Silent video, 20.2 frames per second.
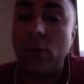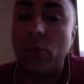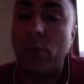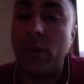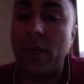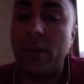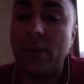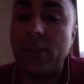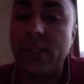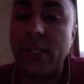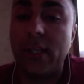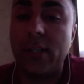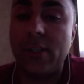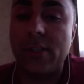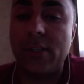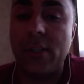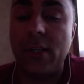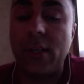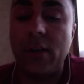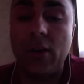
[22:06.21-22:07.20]
We understand the
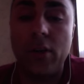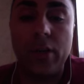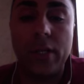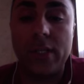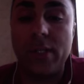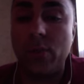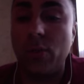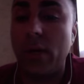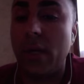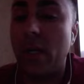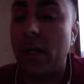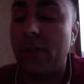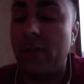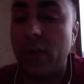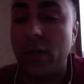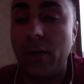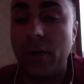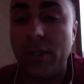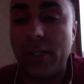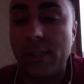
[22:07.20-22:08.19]
scenario. You get to write off
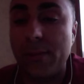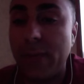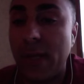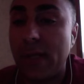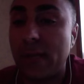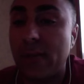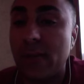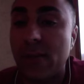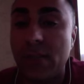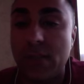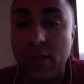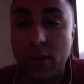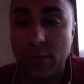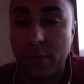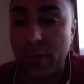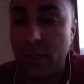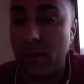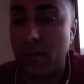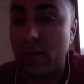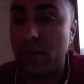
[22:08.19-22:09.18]
all your expenses and your
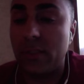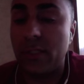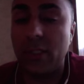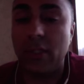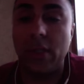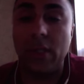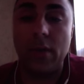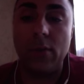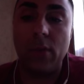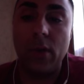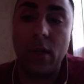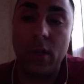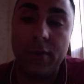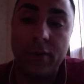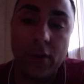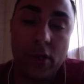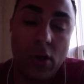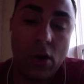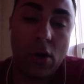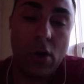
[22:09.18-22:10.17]
bills, and you get to write off
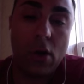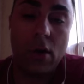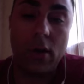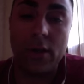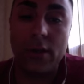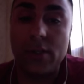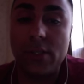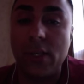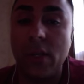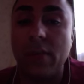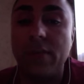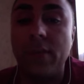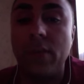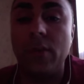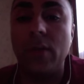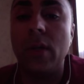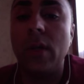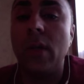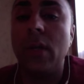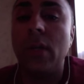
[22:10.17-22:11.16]
your car and your cell phone.